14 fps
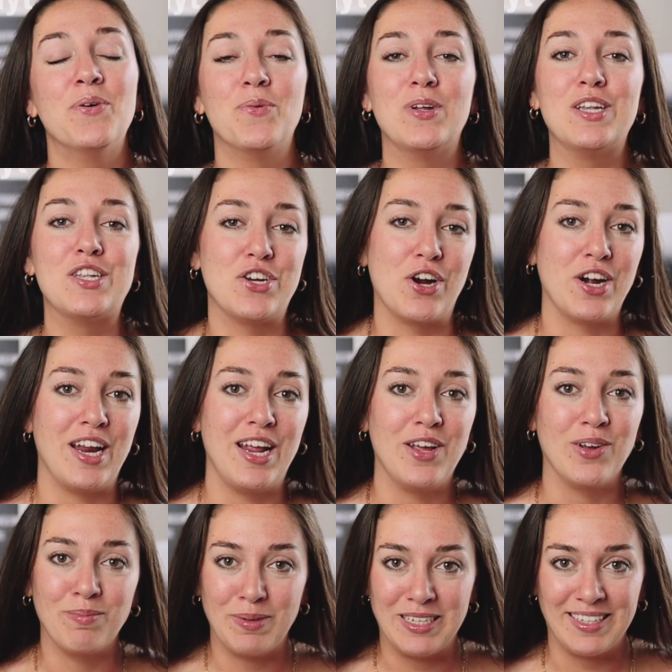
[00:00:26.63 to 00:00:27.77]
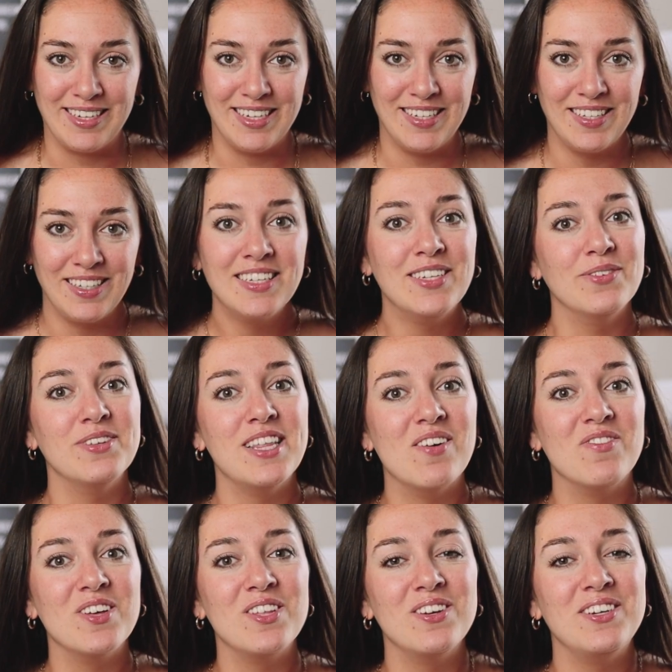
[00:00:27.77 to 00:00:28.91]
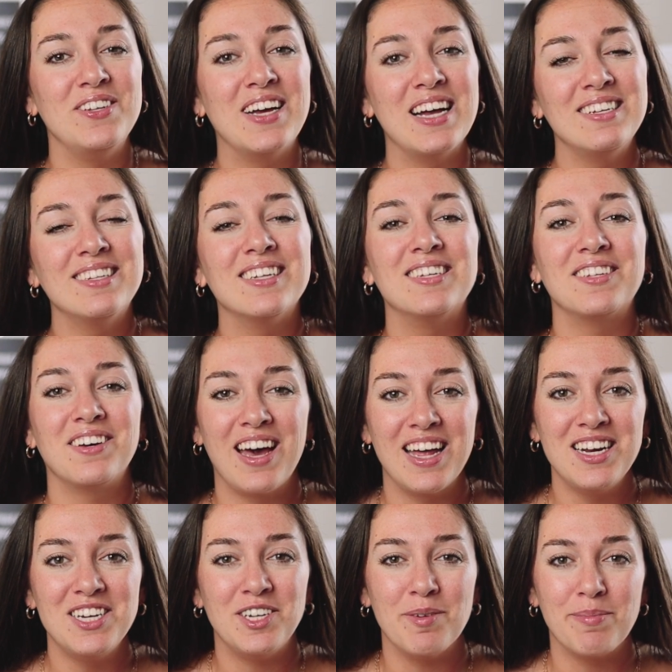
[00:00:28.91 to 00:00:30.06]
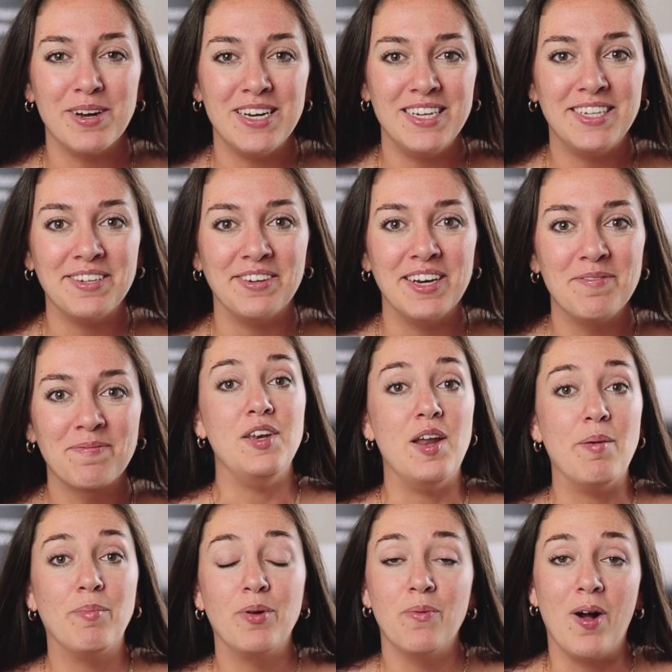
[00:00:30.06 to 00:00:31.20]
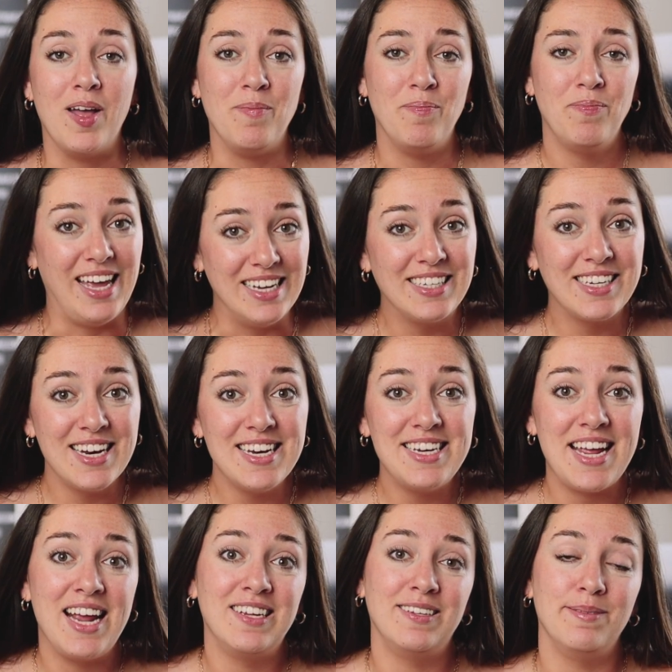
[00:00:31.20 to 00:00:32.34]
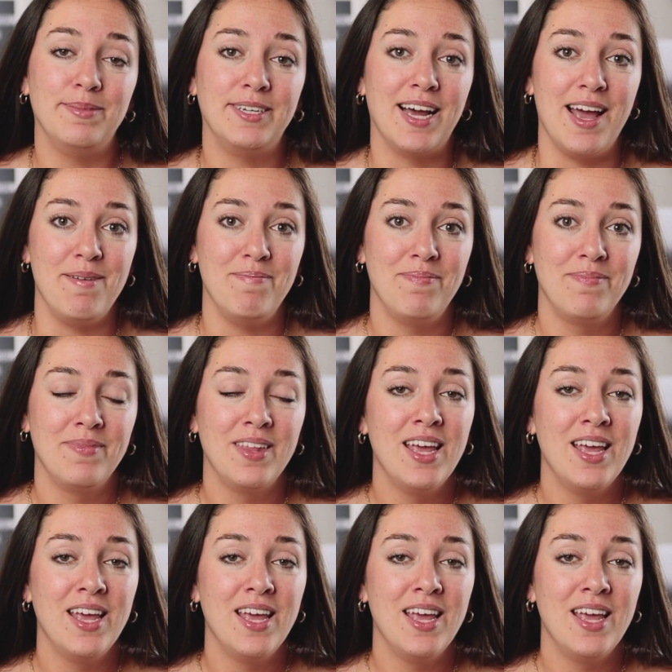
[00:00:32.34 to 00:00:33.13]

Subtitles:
when starting your business. So without further ado, guys, let's go ahead and jump on into it. Number 1, it's going to take some time.